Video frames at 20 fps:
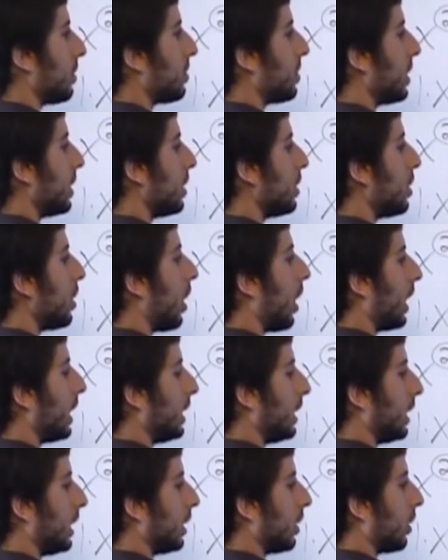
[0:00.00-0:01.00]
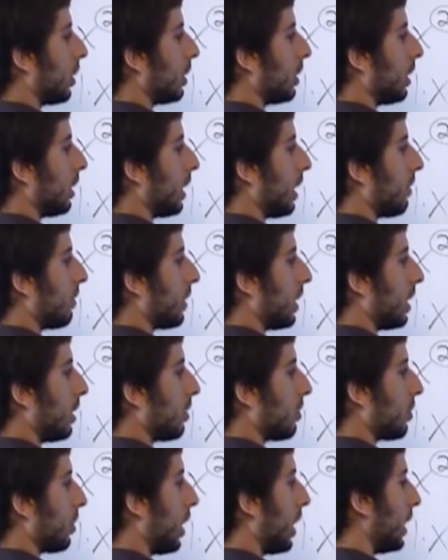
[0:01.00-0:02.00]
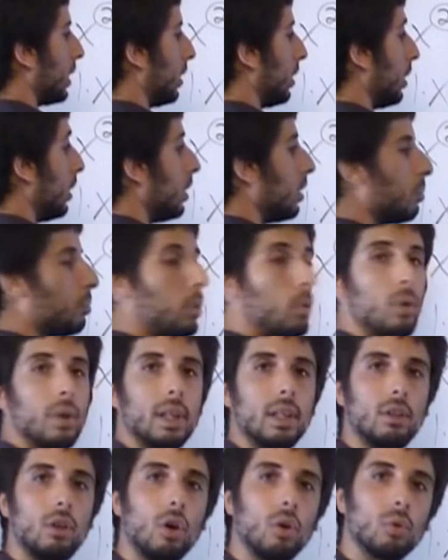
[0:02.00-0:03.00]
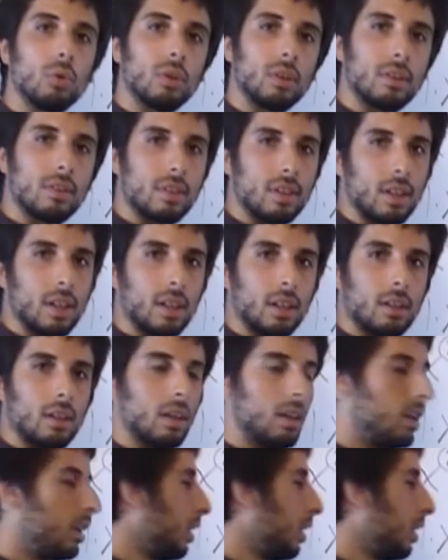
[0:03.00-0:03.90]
to see a 9 here on the left-hand side, but we don't see it.